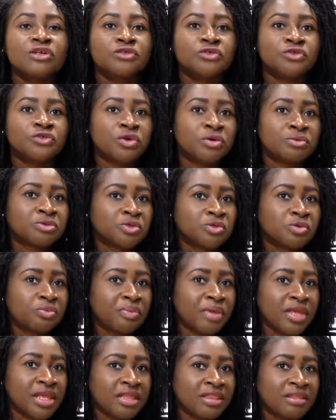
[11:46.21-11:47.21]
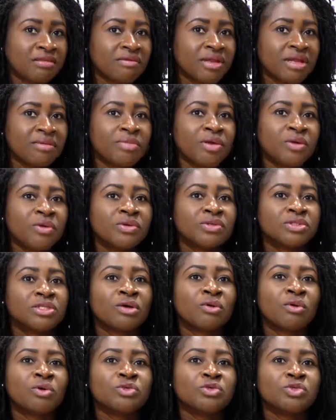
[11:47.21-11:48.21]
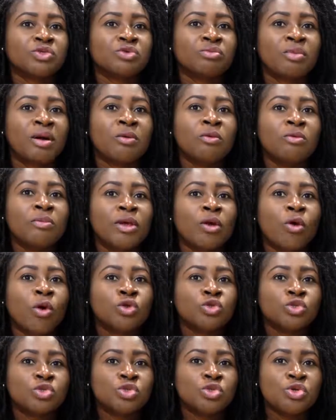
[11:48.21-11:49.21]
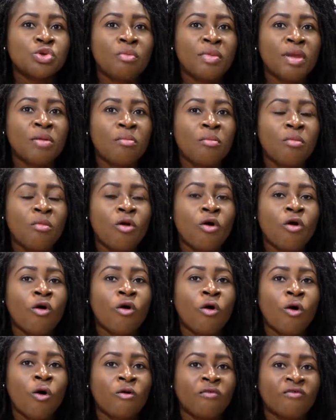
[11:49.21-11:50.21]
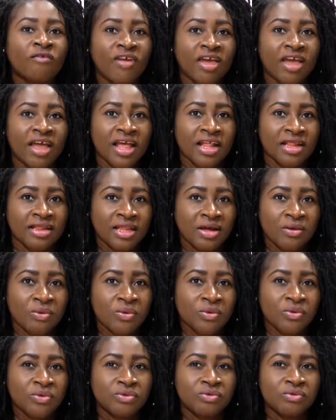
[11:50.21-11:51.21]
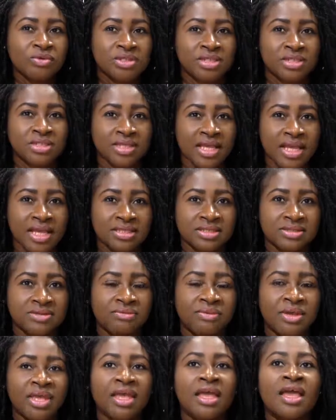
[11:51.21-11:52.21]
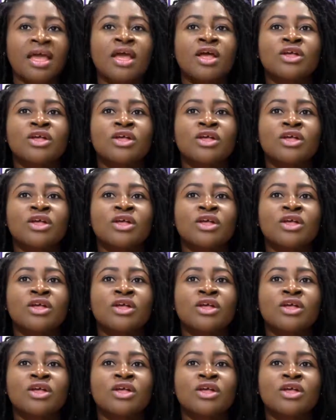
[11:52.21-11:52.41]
drops to P3 because the consumer will be consuming more of the good, which is X3.